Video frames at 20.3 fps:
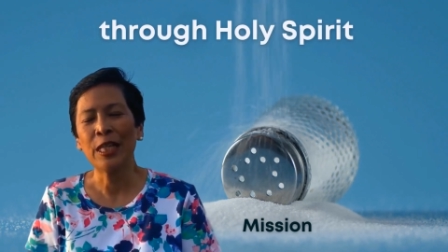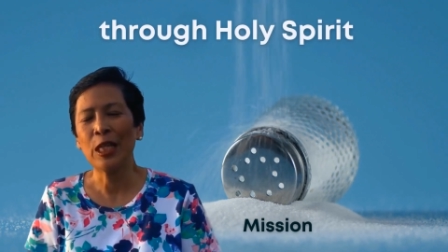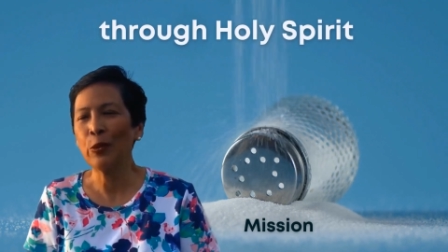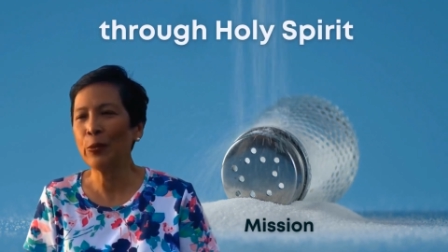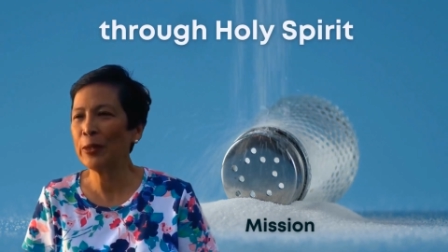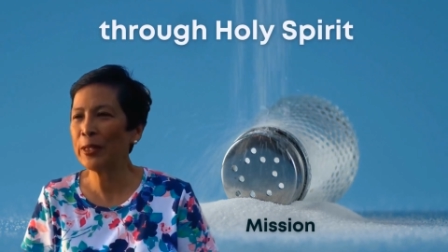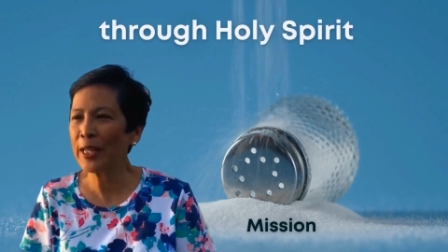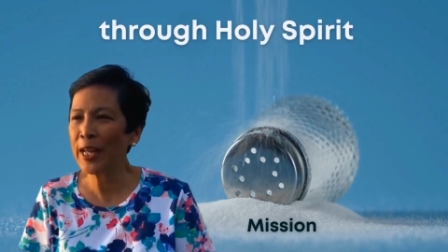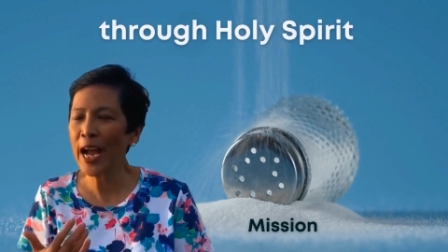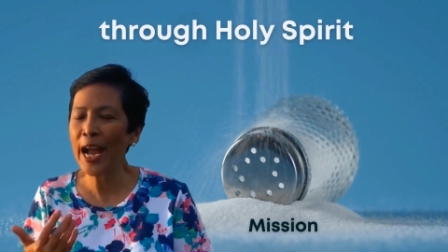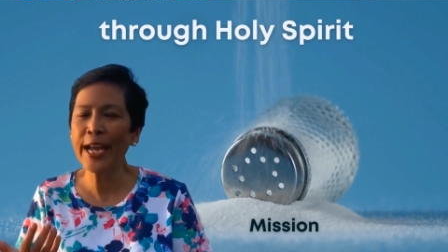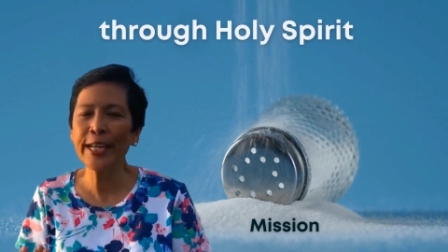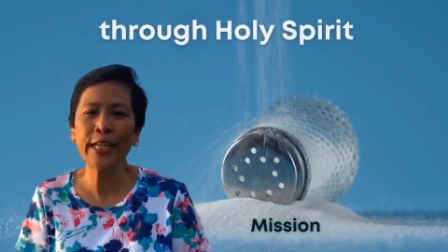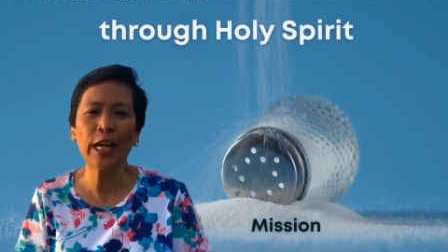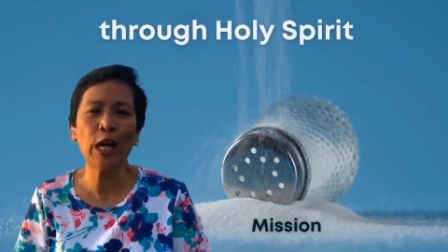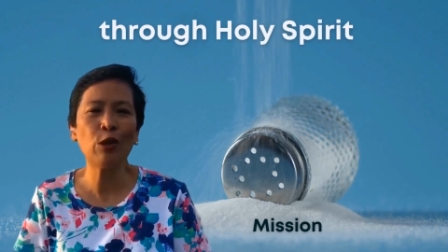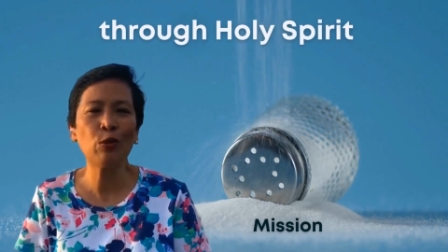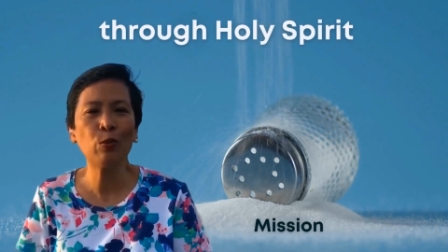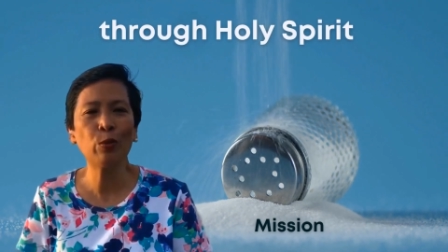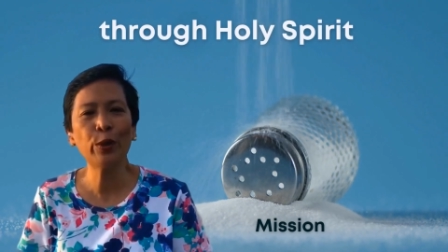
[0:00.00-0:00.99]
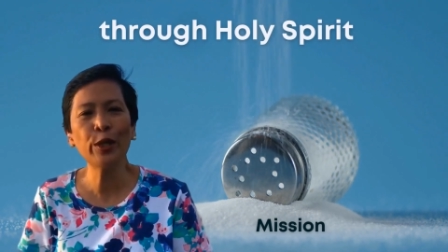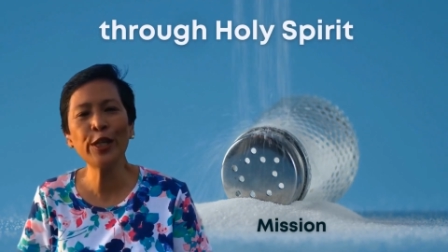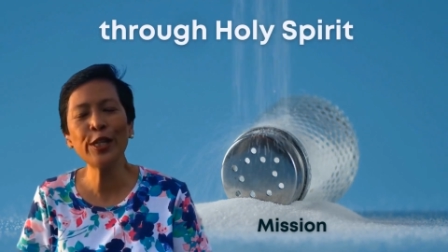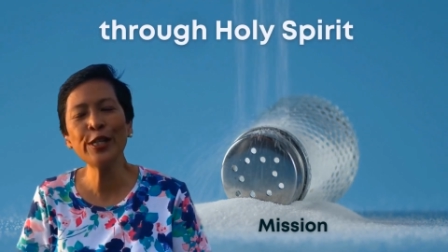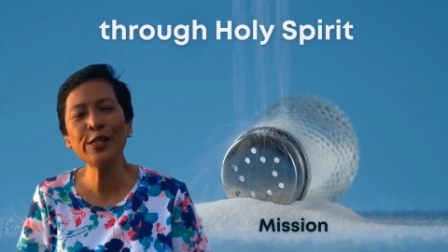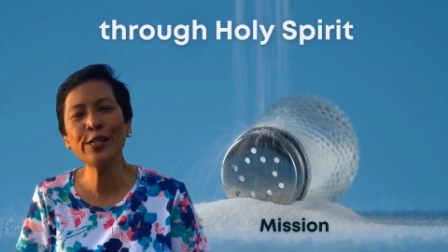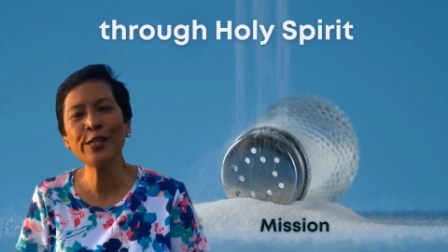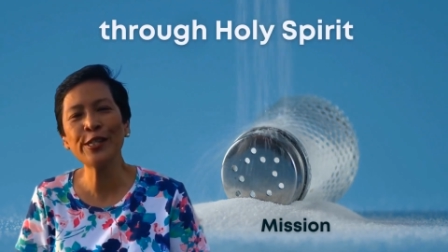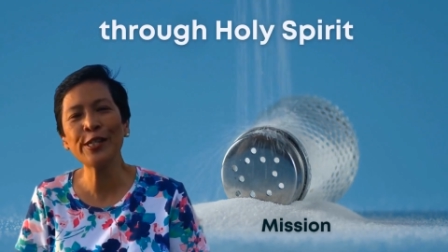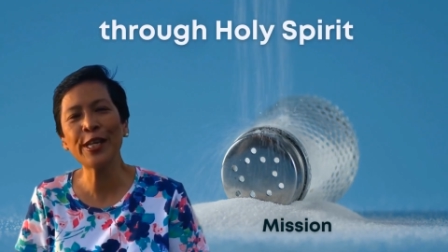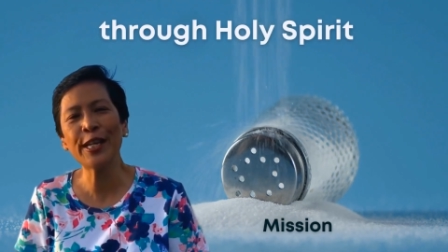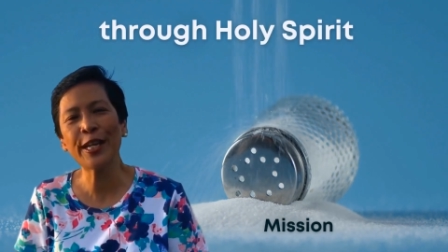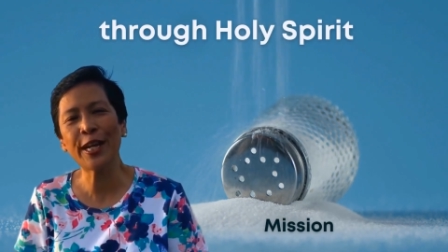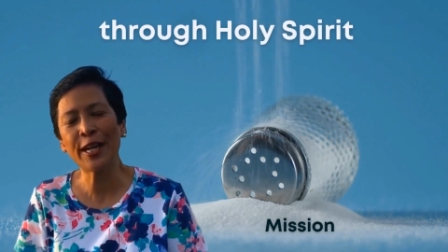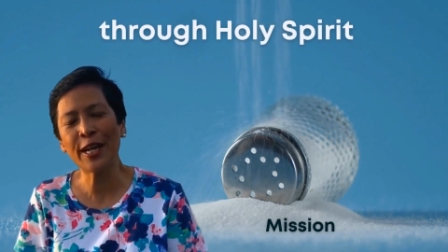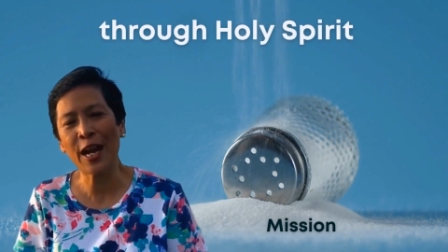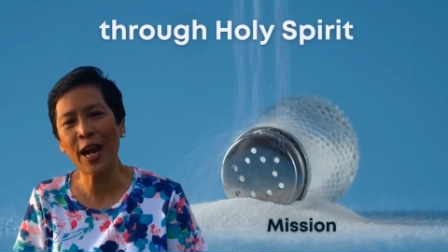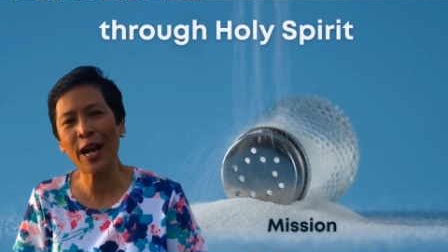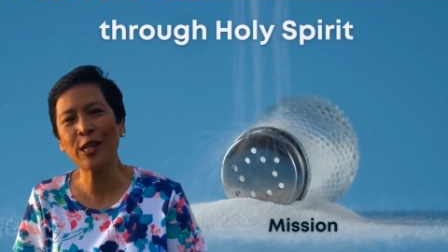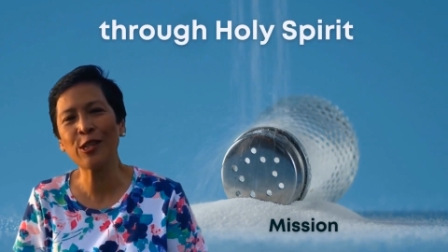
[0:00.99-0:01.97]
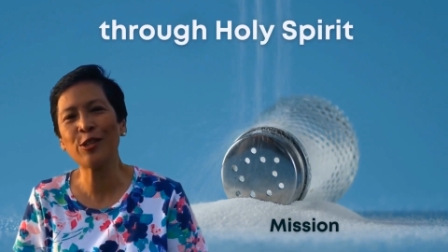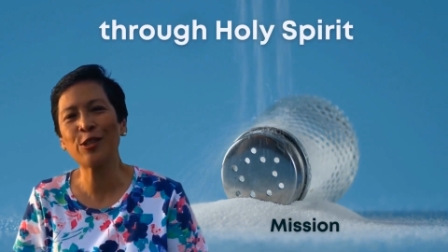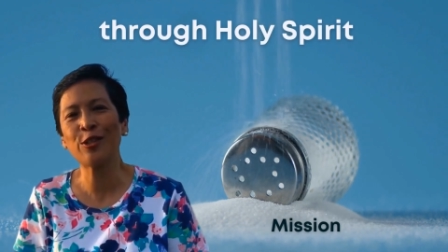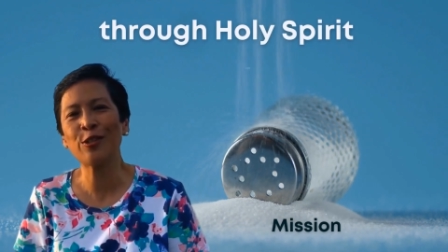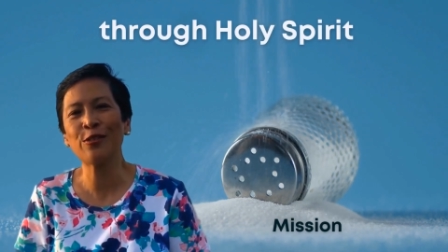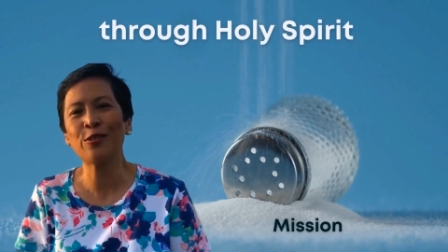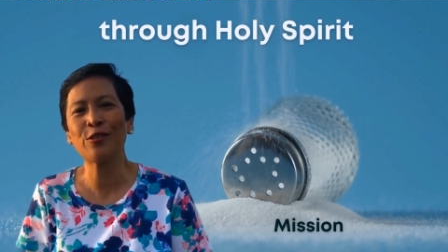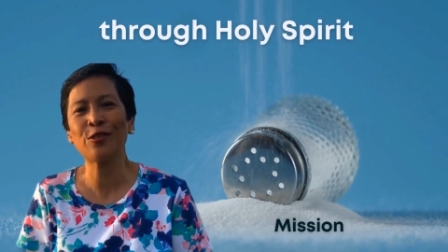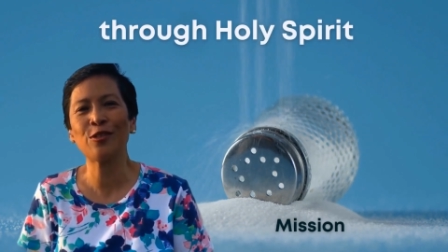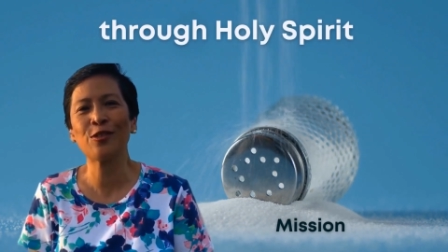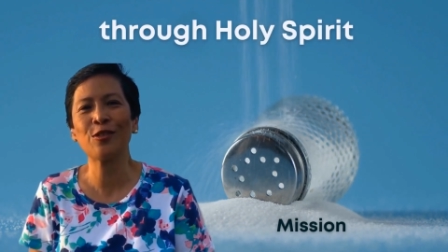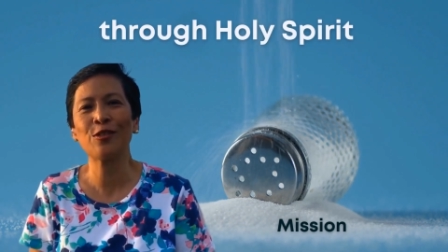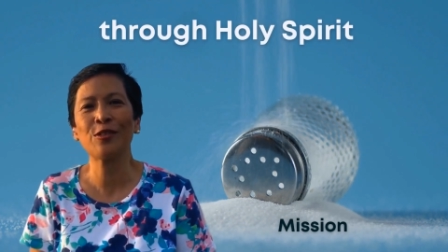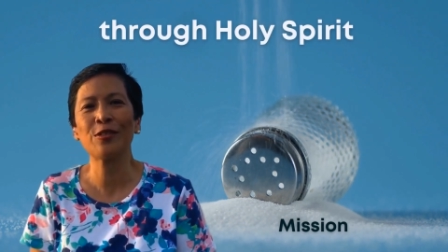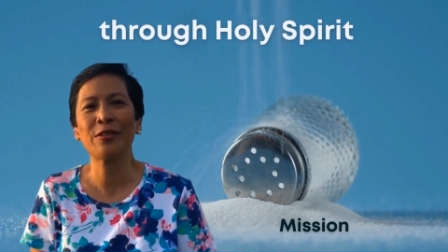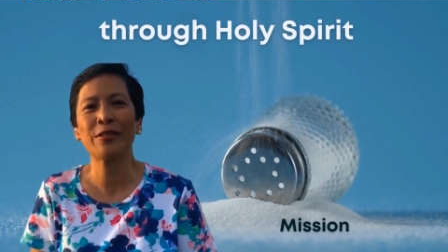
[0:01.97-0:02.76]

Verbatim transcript: He will guide our words and our actions.